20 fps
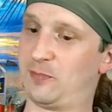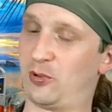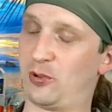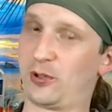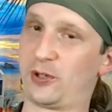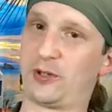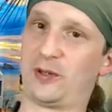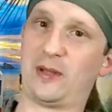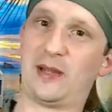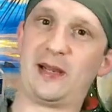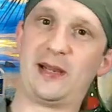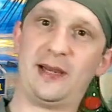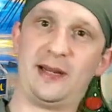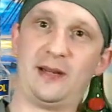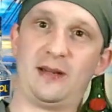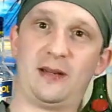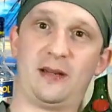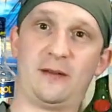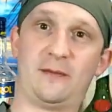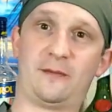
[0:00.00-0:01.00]

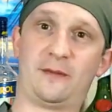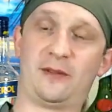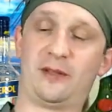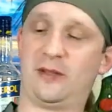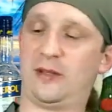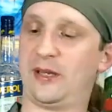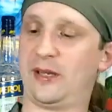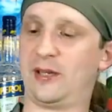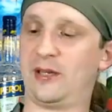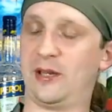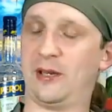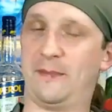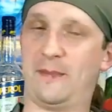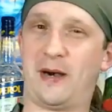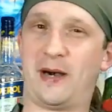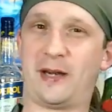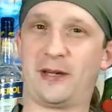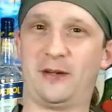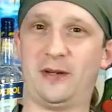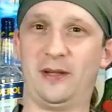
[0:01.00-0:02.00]
borderline to like a
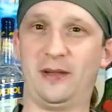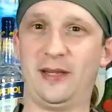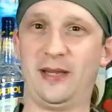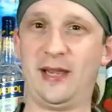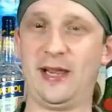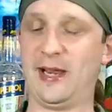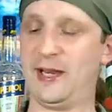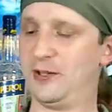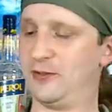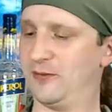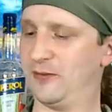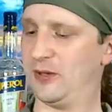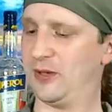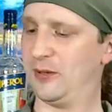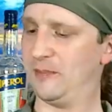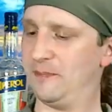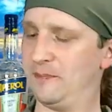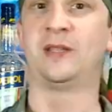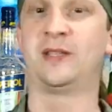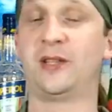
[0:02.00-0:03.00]
moderately aged
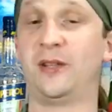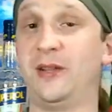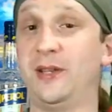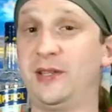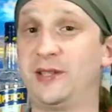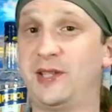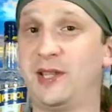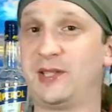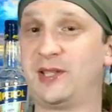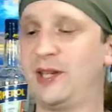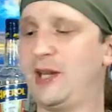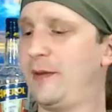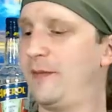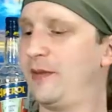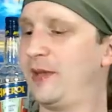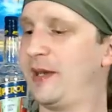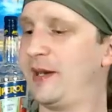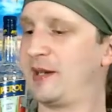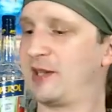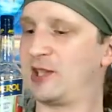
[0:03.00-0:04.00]
rum. So this isn't even
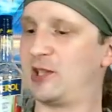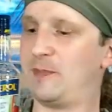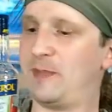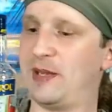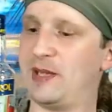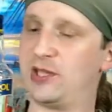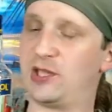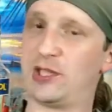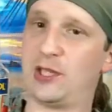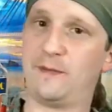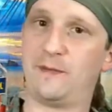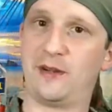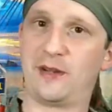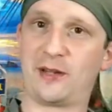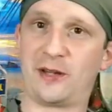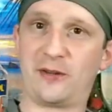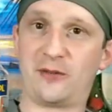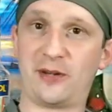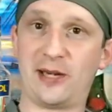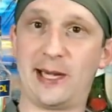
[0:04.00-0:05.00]
that expensive. You
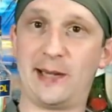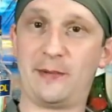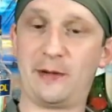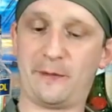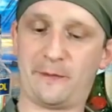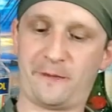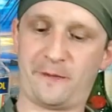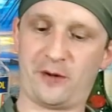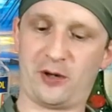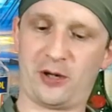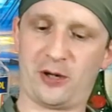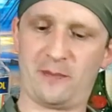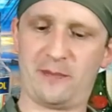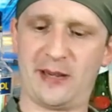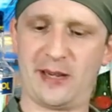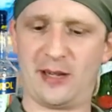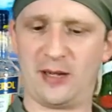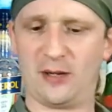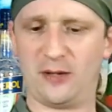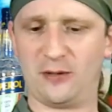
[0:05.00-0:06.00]
could grab it for
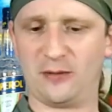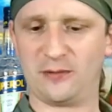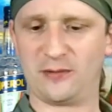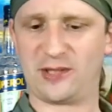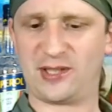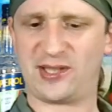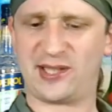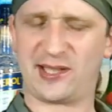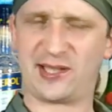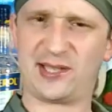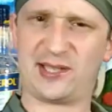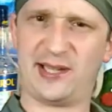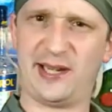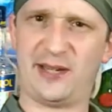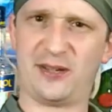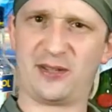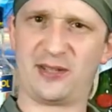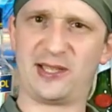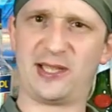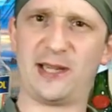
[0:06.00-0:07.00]
about
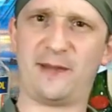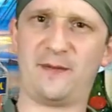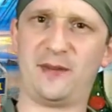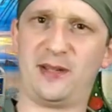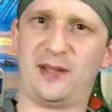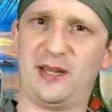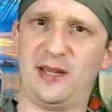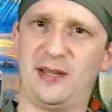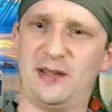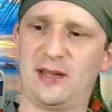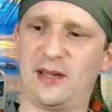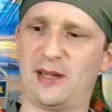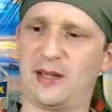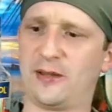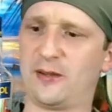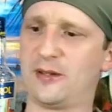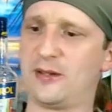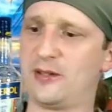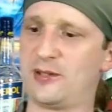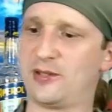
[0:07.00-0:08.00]
$16 or
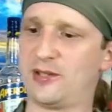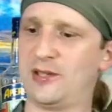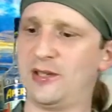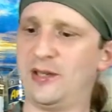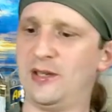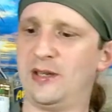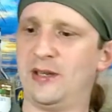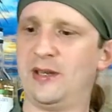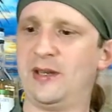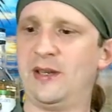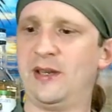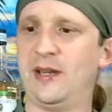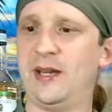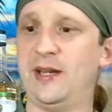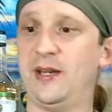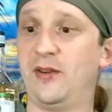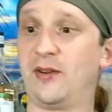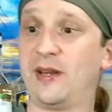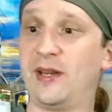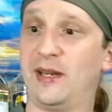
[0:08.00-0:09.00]
$17,
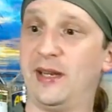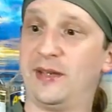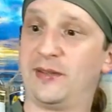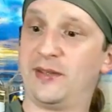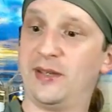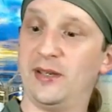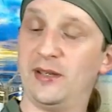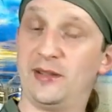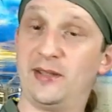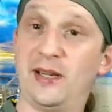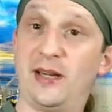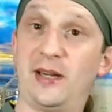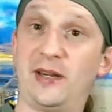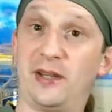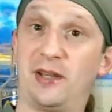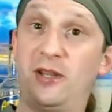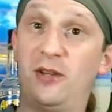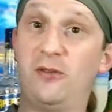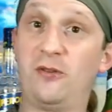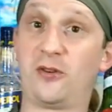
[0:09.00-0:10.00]
and you can get the
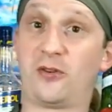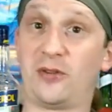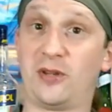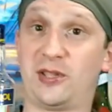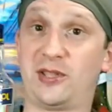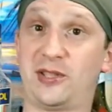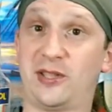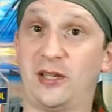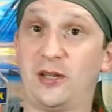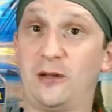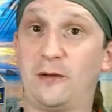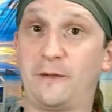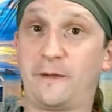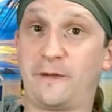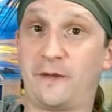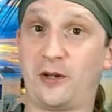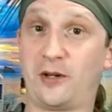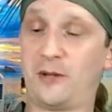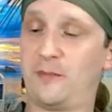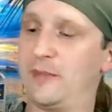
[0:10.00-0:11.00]
Don Q Cristal
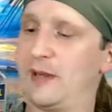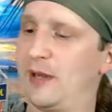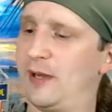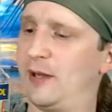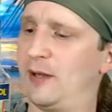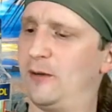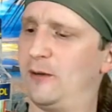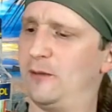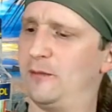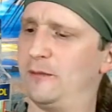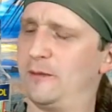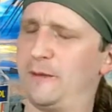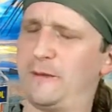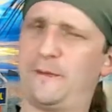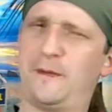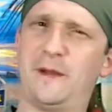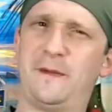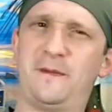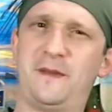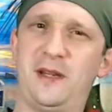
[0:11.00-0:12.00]
for about
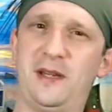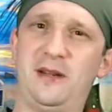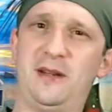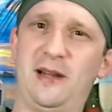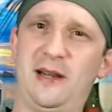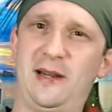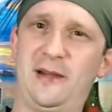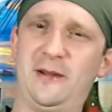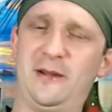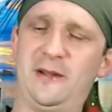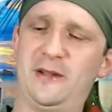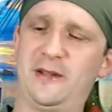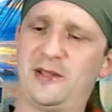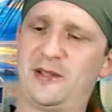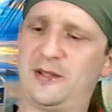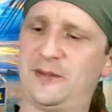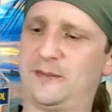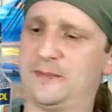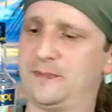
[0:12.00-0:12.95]
$15.